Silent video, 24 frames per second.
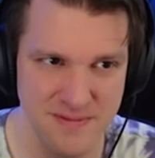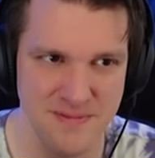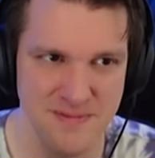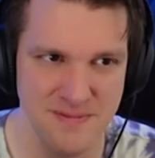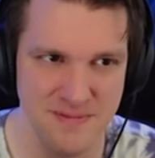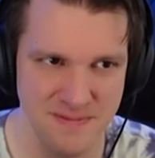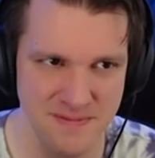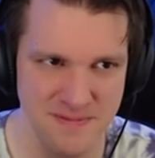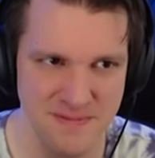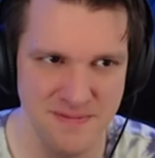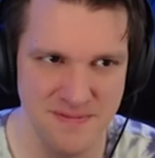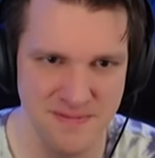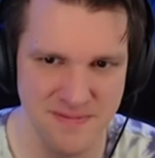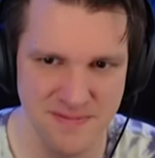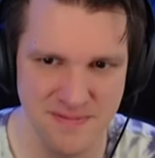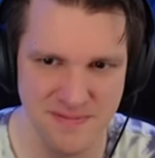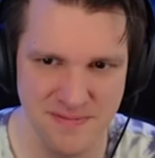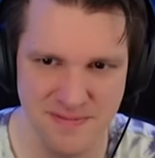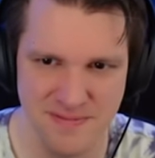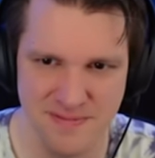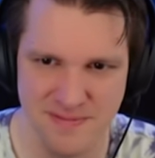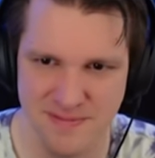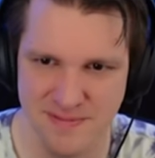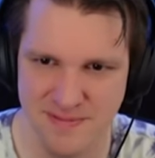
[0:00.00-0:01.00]

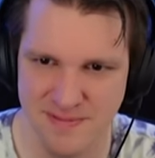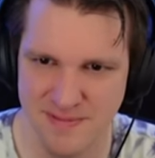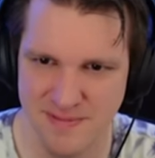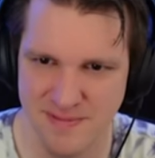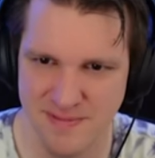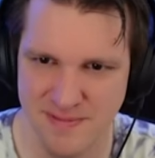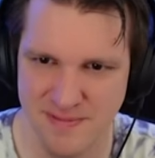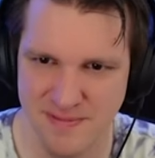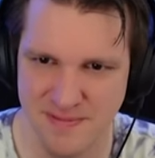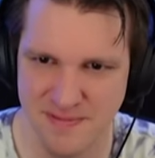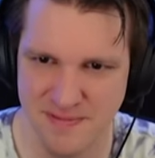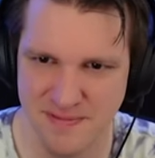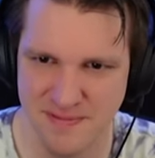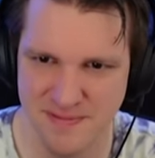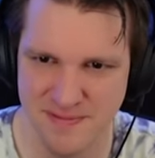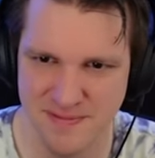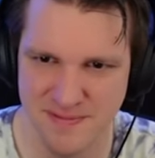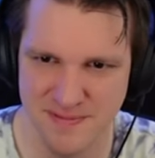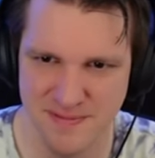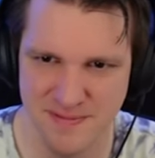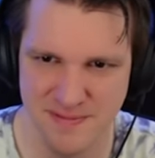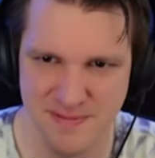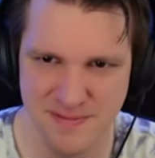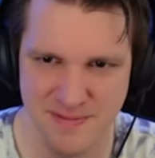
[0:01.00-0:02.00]

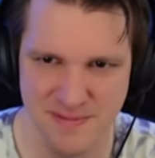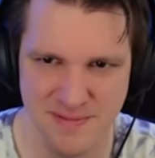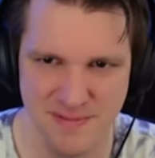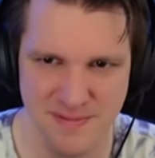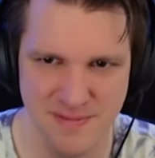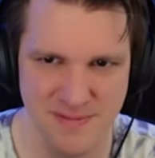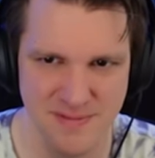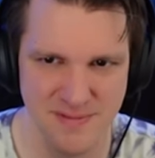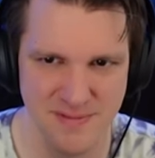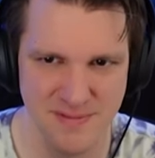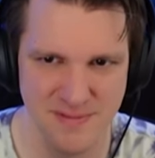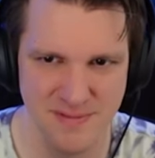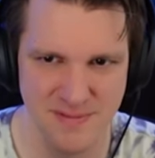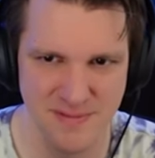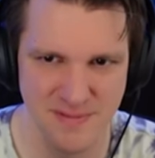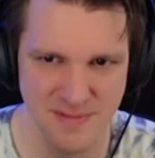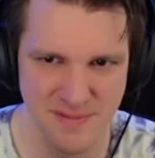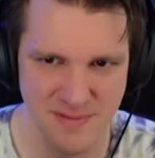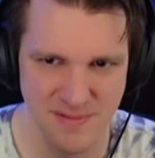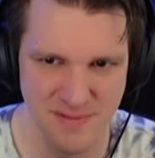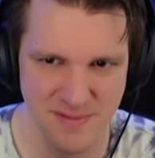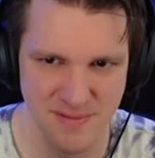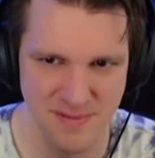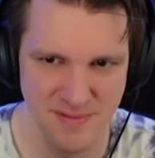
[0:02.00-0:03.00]

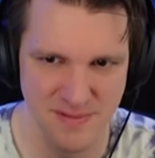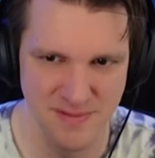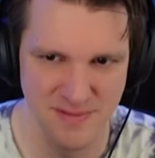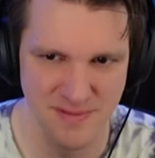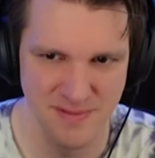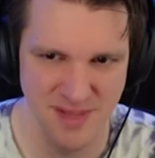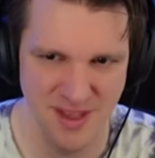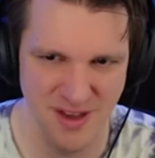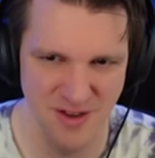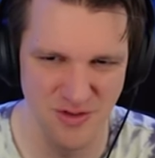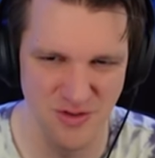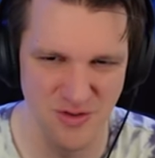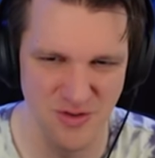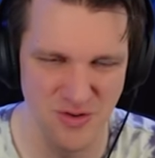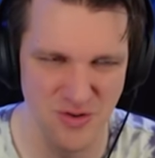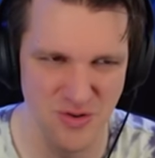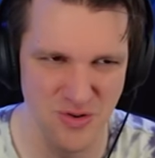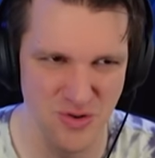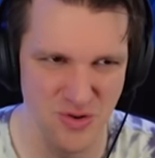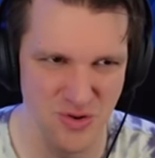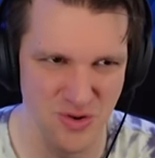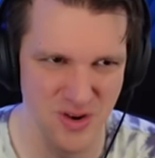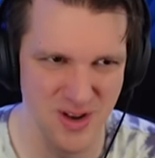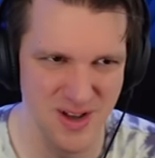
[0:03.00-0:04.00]

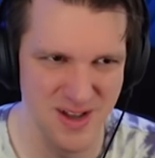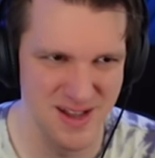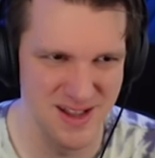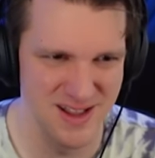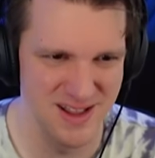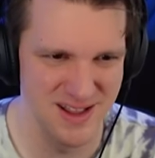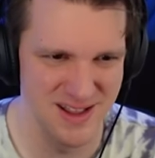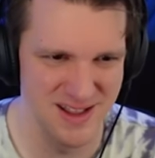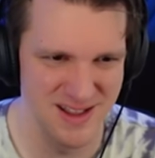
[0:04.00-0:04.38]
[no speech]